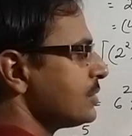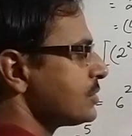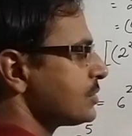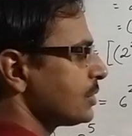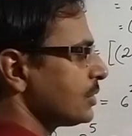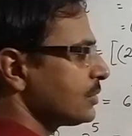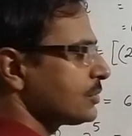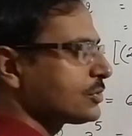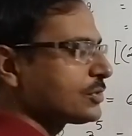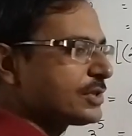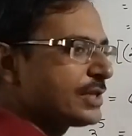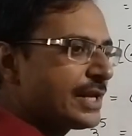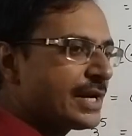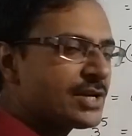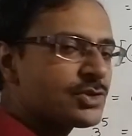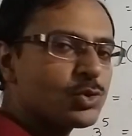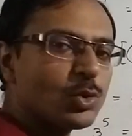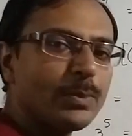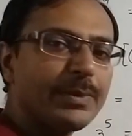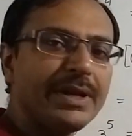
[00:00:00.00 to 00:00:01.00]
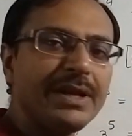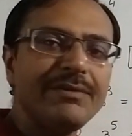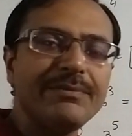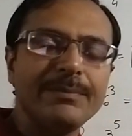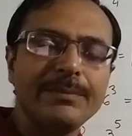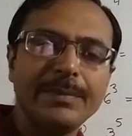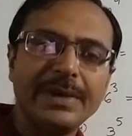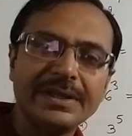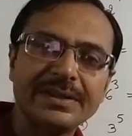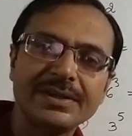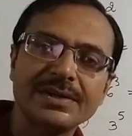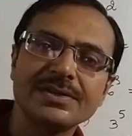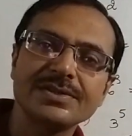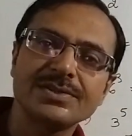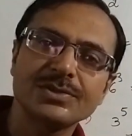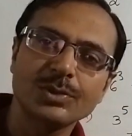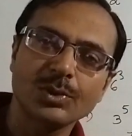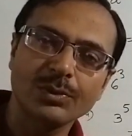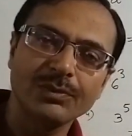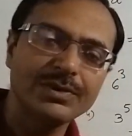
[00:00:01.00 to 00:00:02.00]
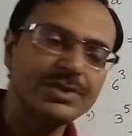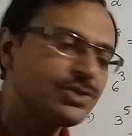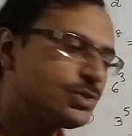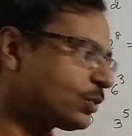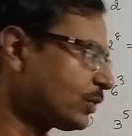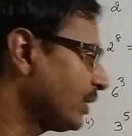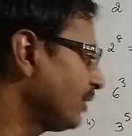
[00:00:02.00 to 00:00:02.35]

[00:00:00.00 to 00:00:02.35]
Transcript: So there are so many methods through which you